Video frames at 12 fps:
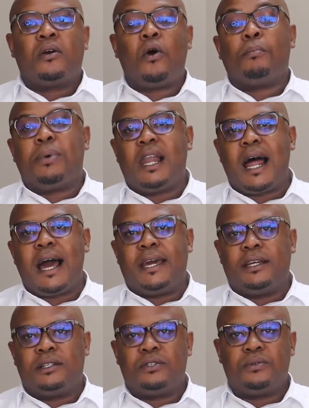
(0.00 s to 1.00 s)

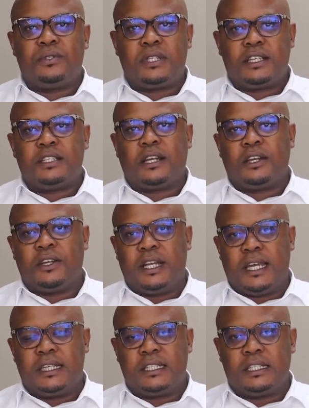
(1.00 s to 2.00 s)
comply to such
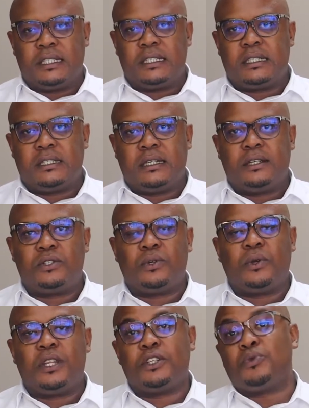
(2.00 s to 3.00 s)
regulations.
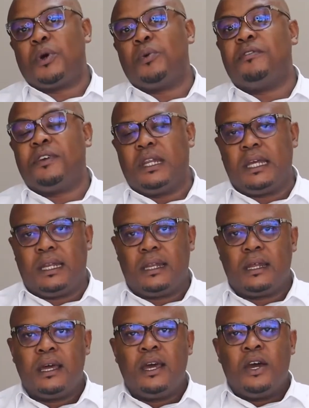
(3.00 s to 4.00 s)
So that's where we fit
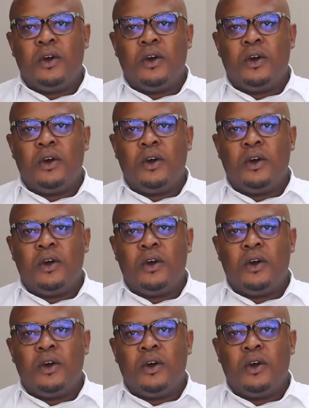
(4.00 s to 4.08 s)
in.